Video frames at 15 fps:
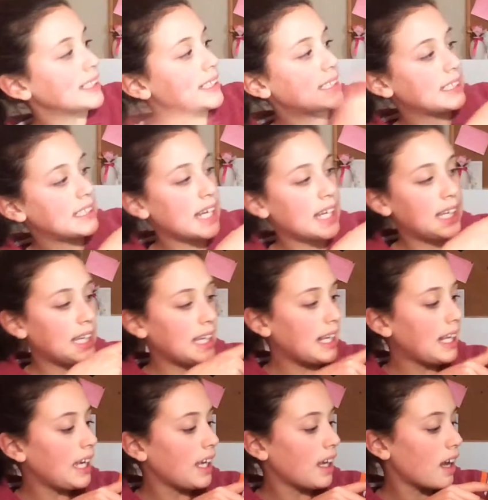this
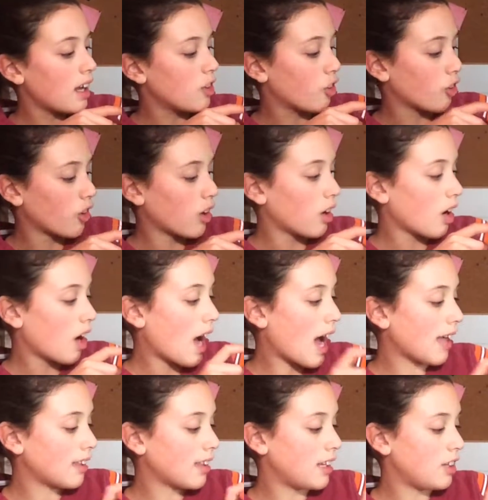Tahiti Dr
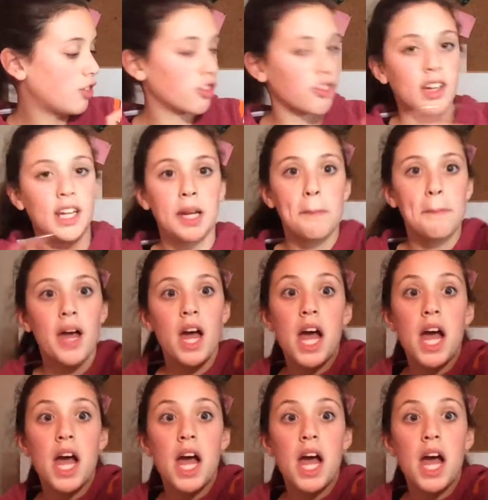Island Dream.